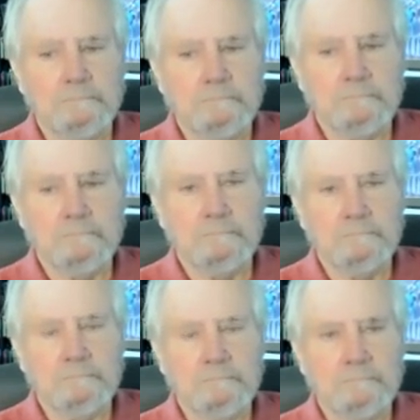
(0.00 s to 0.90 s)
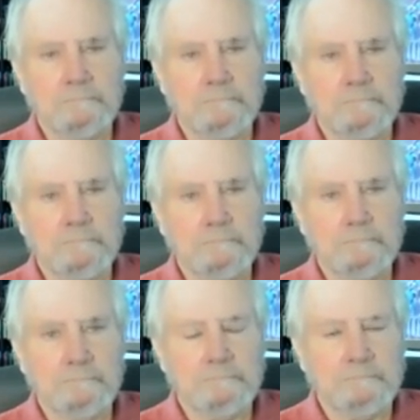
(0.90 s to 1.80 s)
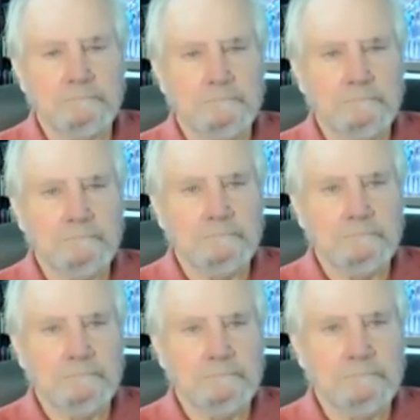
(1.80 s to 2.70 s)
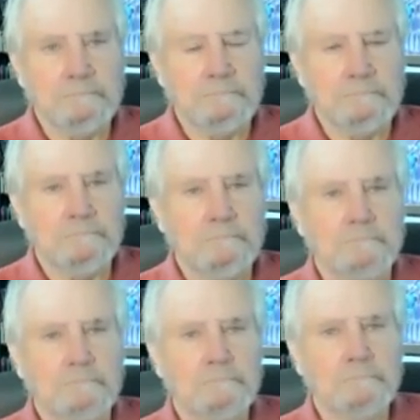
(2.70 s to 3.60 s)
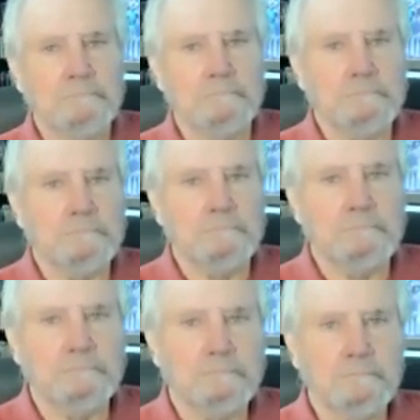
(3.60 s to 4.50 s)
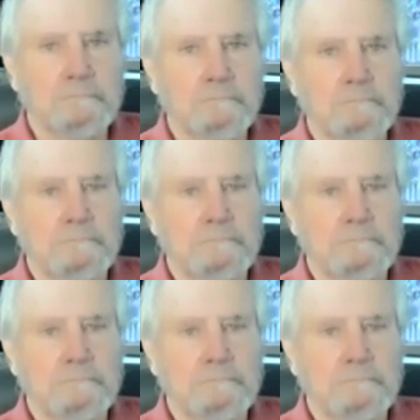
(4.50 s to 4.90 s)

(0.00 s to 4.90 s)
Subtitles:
No words are spoken by the person on screen.